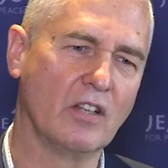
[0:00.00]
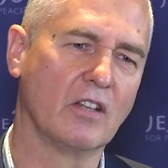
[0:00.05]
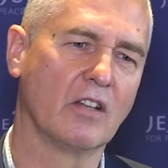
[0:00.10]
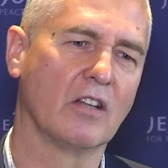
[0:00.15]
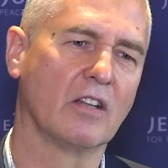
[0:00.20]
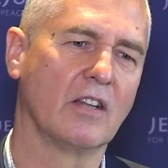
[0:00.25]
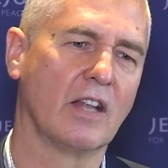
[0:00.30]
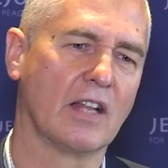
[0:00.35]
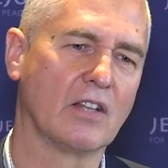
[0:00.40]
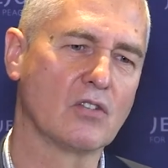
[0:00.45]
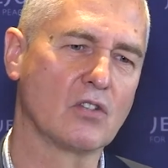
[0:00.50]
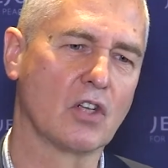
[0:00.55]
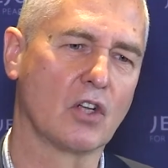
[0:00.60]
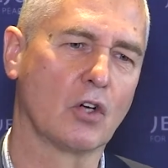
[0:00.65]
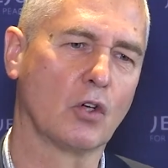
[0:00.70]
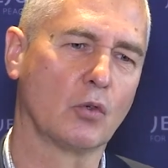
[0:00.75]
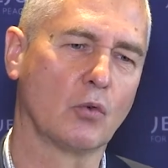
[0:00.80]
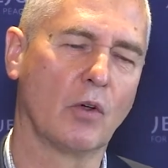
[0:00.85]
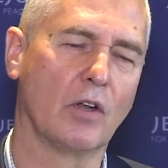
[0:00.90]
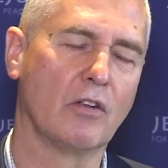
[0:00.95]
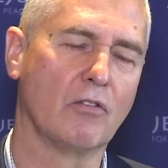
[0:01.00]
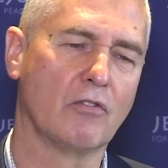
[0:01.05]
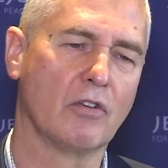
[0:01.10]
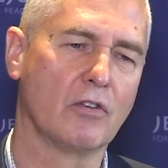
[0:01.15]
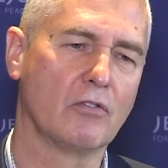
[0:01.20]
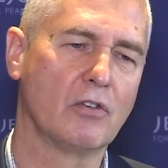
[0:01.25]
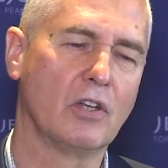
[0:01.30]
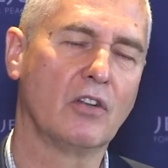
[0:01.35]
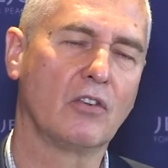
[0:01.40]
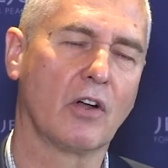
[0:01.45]
the Net Zero
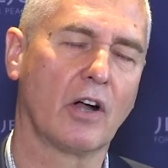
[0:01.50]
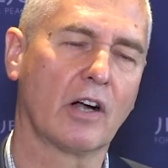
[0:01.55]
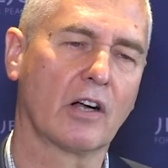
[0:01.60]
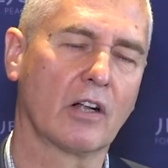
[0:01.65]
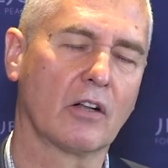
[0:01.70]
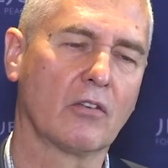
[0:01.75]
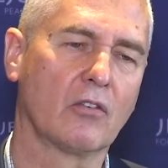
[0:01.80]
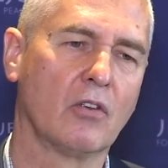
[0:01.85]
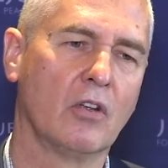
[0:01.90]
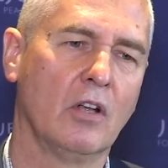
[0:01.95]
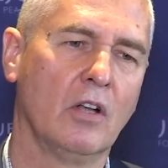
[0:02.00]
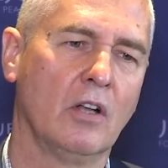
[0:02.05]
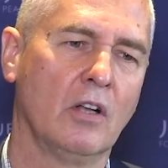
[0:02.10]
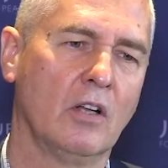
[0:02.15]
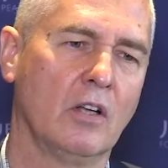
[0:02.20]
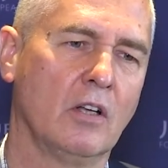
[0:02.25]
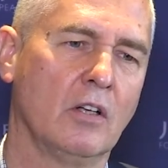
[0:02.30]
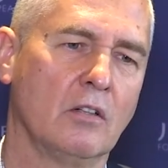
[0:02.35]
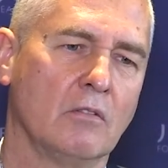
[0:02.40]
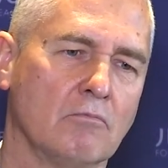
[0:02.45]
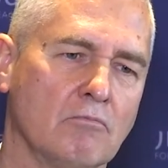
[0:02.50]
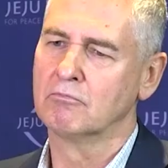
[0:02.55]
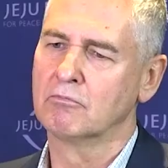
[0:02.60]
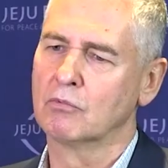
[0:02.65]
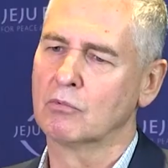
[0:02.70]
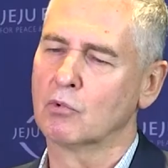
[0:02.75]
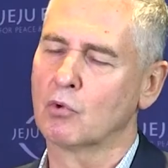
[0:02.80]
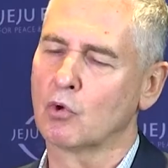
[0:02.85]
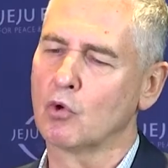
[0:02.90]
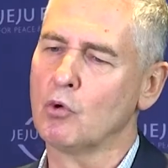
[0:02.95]
2050 target
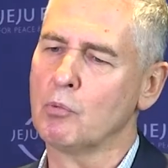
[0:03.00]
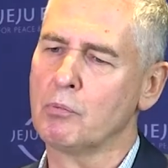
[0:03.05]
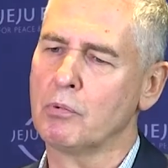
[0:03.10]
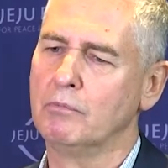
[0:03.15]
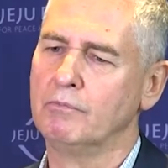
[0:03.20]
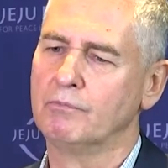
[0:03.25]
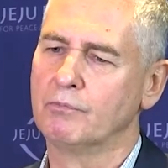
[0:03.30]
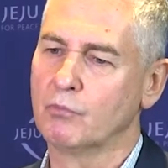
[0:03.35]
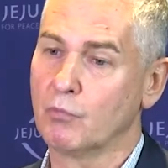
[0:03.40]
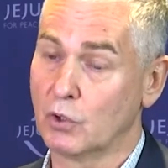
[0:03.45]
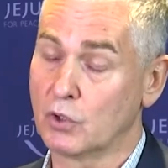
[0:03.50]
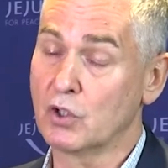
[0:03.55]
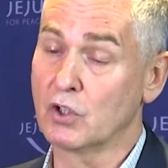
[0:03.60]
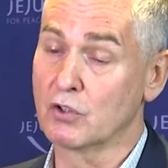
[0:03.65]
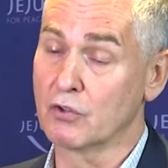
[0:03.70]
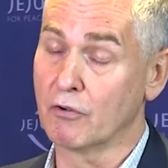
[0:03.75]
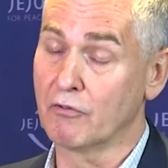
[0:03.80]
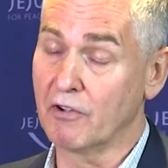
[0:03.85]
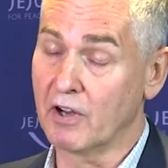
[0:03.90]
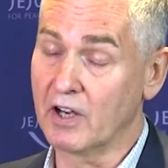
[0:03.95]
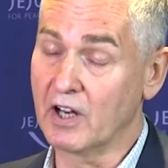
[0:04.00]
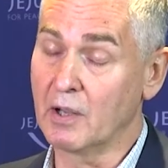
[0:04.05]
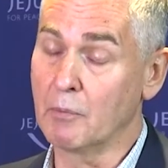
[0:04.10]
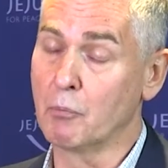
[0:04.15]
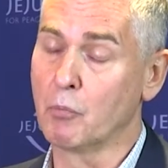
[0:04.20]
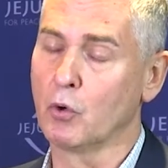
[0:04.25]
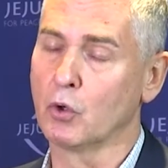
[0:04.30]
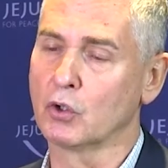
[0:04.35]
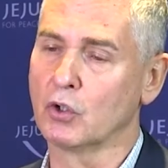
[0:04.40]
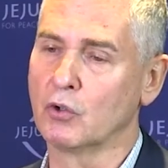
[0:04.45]
group, which is a very
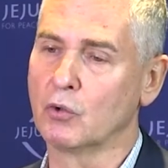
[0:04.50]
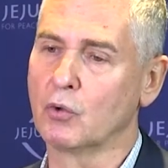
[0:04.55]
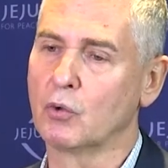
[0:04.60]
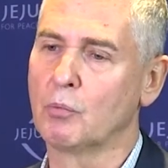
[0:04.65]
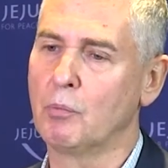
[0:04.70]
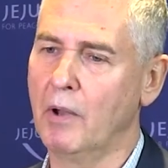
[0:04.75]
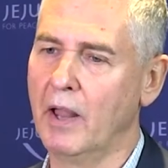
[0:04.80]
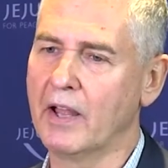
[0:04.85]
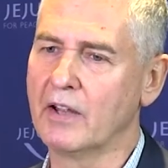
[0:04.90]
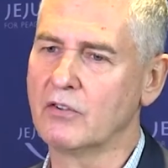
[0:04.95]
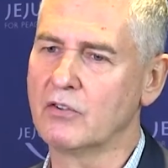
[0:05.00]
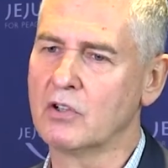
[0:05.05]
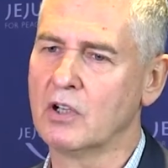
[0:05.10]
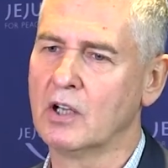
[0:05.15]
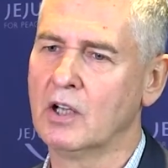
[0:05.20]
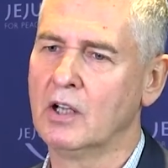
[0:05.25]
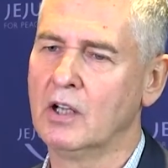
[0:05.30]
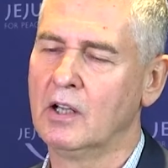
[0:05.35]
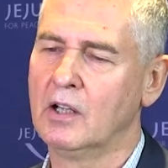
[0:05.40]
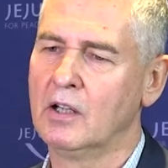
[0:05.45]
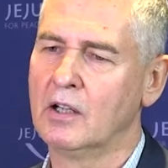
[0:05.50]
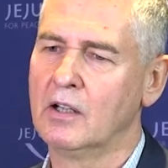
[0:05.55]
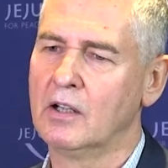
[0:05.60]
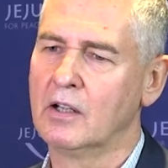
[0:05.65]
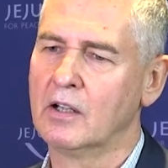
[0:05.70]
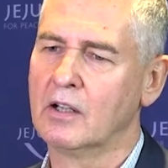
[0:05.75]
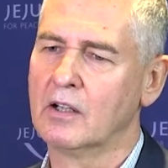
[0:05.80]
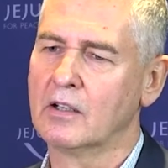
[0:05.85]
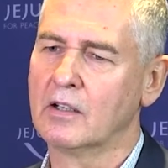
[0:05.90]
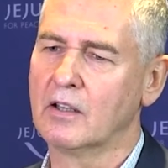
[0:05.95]
important pledge.
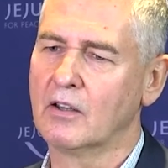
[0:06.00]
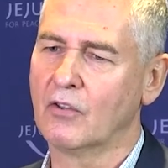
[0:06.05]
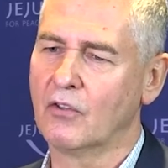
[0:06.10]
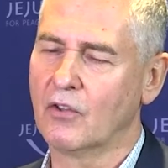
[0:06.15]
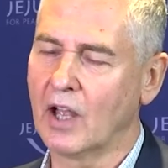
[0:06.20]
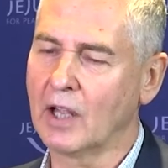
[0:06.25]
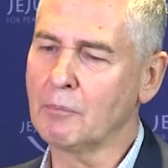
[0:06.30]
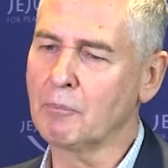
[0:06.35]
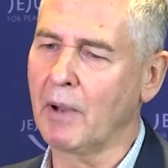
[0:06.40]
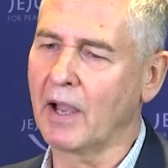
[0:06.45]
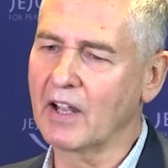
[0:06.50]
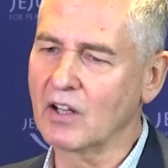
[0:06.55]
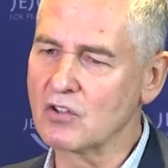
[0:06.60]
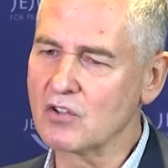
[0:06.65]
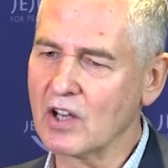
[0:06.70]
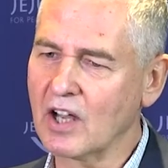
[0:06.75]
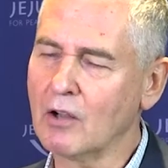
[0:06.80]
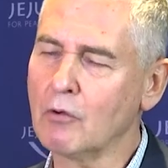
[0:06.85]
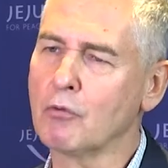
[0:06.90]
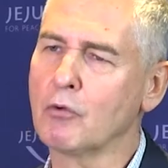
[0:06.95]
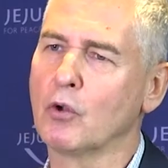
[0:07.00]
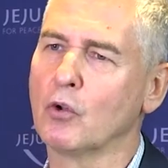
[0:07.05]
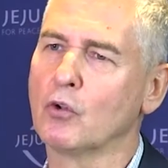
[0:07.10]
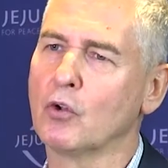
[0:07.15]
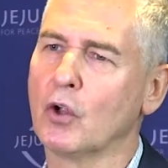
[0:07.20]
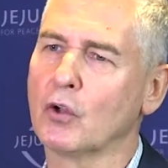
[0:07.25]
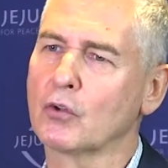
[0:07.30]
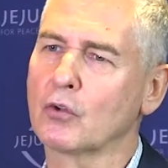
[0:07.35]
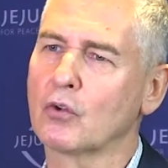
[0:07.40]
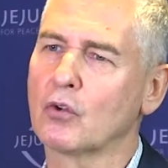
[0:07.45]
That by itself will
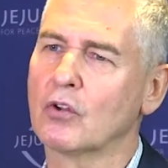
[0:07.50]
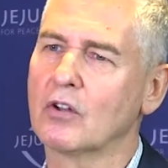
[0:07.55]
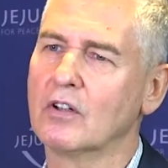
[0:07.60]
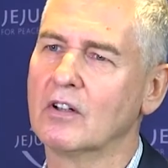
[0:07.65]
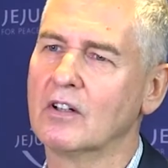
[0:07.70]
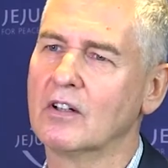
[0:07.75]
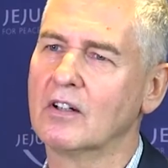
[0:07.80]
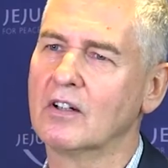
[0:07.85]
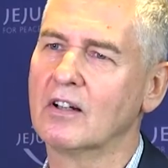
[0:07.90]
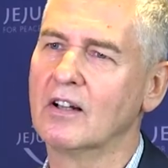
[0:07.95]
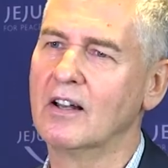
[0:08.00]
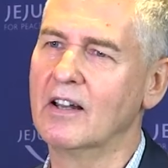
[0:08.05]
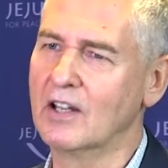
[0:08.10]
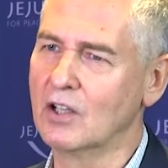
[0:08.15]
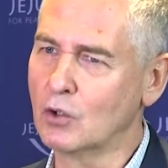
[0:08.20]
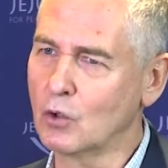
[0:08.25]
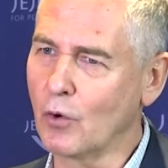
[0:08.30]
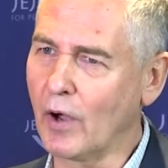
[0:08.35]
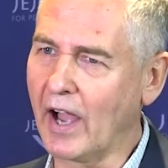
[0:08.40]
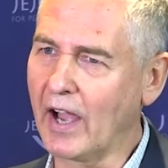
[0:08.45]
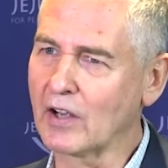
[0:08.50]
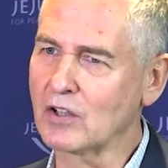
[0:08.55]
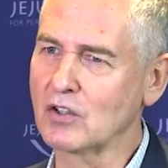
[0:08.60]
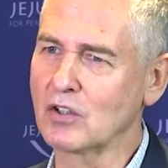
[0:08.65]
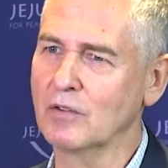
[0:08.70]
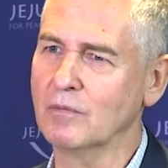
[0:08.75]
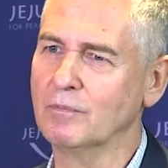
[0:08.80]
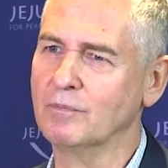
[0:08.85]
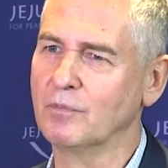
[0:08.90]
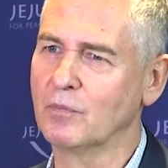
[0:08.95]
not lead to
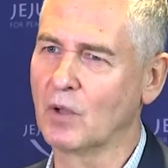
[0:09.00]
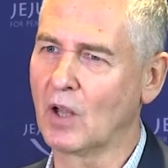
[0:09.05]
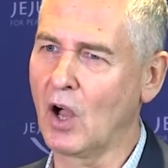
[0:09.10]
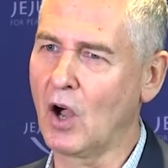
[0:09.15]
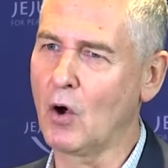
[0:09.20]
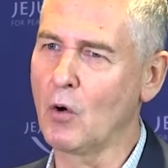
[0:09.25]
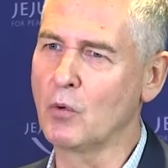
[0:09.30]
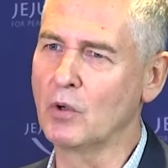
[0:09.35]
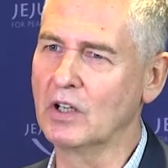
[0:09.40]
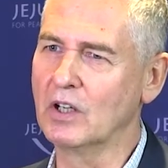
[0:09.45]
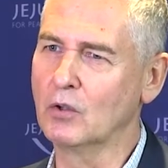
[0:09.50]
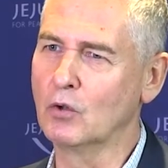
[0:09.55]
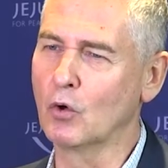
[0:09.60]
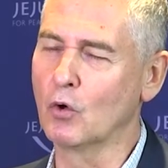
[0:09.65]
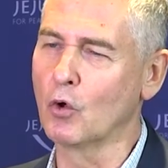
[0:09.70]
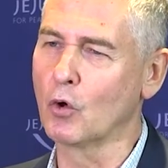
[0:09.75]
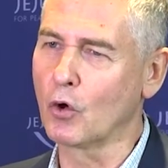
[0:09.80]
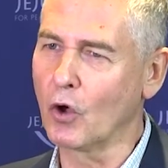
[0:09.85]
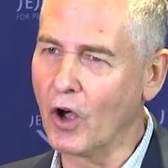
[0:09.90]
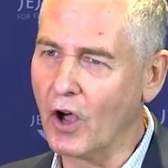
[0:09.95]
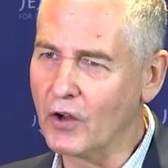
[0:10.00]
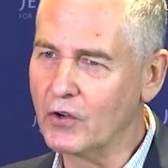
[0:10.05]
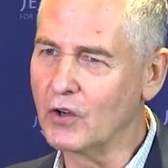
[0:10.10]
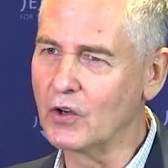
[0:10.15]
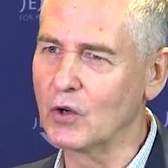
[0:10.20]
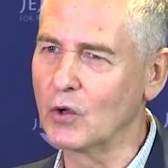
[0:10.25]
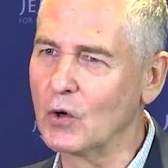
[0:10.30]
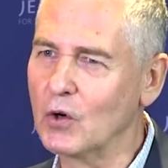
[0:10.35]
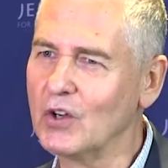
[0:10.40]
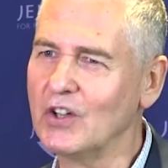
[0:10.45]
action. Now we need to look under
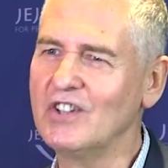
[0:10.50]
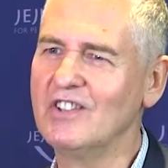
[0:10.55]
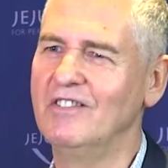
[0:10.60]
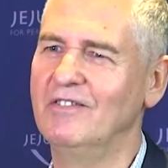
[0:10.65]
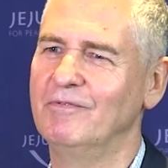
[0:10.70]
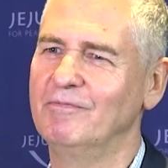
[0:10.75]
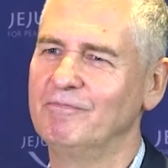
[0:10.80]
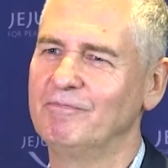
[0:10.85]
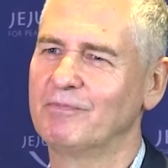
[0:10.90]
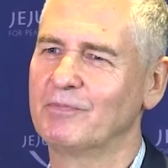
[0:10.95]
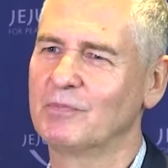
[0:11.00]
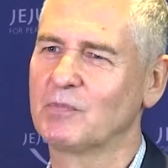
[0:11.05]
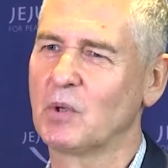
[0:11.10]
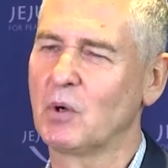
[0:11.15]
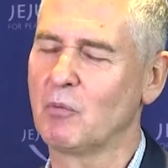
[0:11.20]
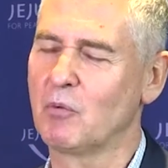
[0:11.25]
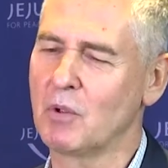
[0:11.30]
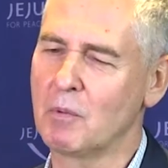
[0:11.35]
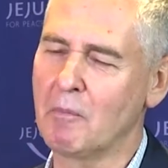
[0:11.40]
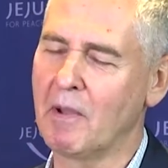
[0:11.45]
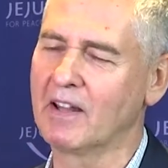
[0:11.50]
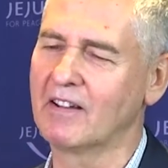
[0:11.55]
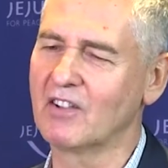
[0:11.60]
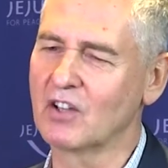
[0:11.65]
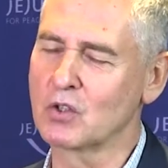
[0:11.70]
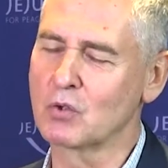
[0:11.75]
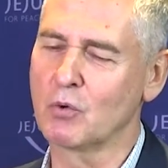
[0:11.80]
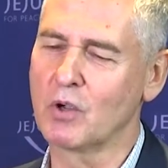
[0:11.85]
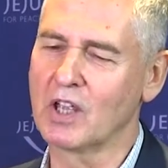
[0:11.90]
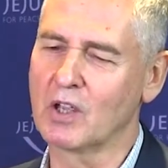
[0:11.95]
the hood. You know, we met
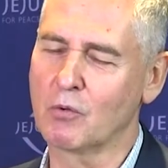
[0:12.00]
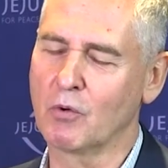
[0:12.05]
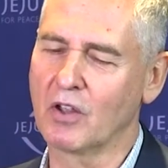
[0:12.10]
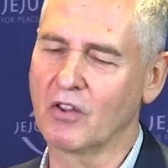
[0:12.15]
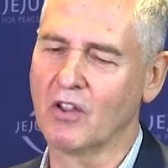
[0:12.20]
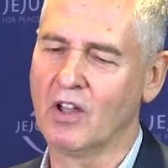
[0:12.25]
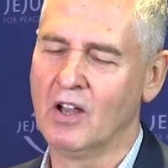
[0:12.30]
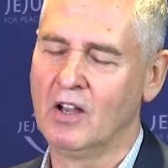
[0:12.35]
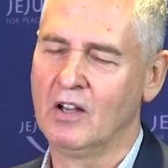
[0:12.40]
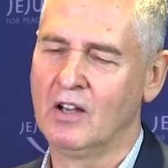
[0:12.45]
this week with